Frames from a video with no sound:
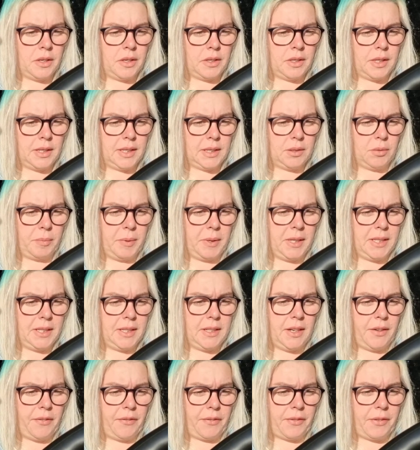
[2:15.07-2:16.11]
this will be
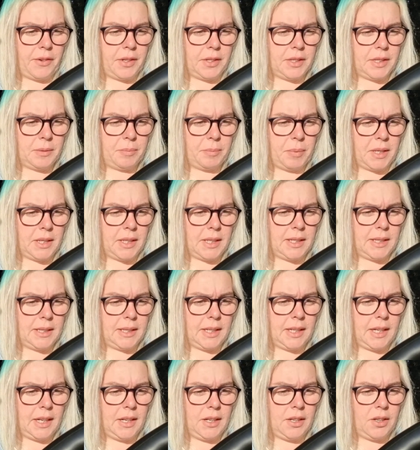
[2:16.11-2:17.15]
different, but
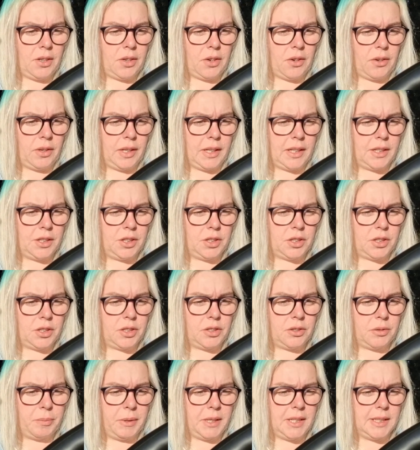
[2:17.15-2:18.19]
there's hidden knowledge
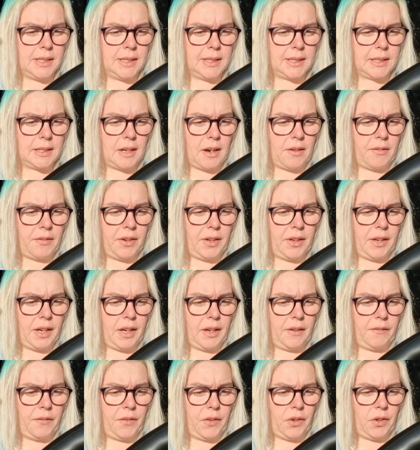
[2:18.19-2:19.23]
to be discovered
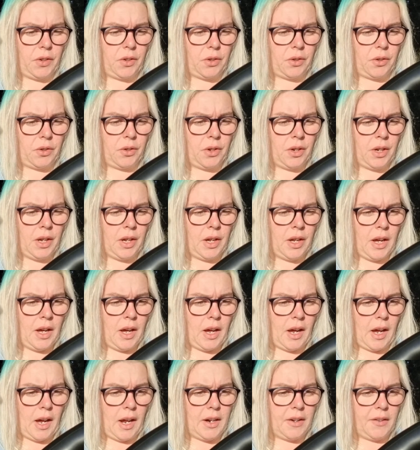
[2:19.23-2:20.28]
here for you.
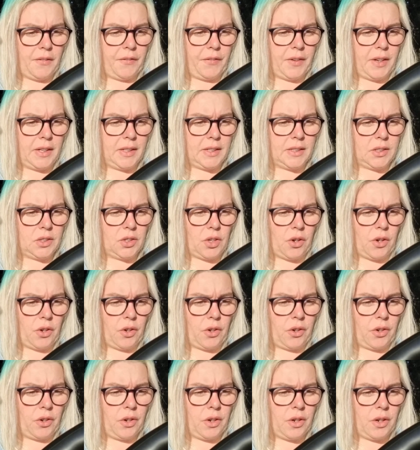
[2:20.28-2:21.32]
And I feel as
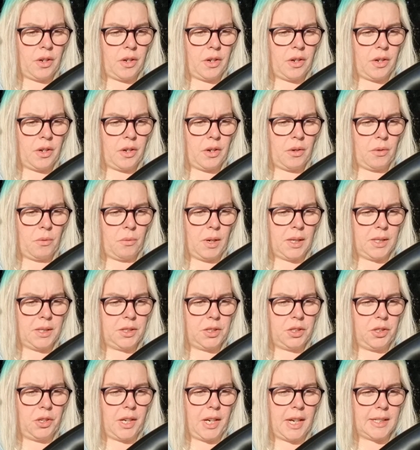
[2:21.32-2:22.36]
though
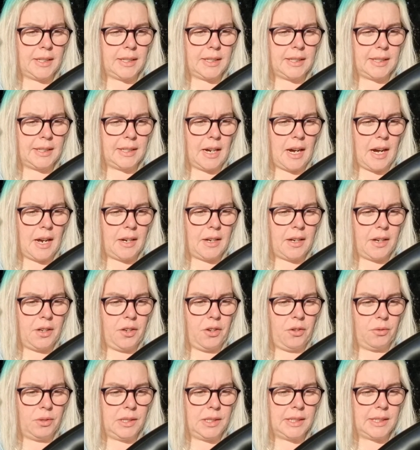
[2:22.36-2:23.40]
once you get started,
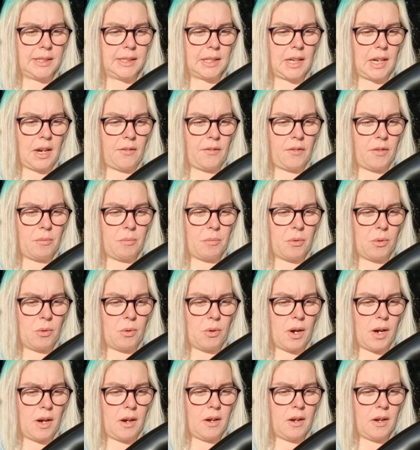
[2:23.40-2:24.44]
you'll discover
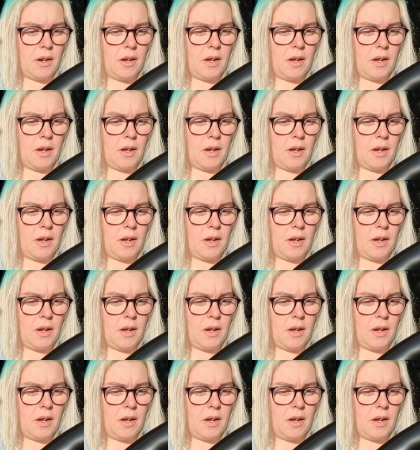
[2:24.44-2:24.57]
more.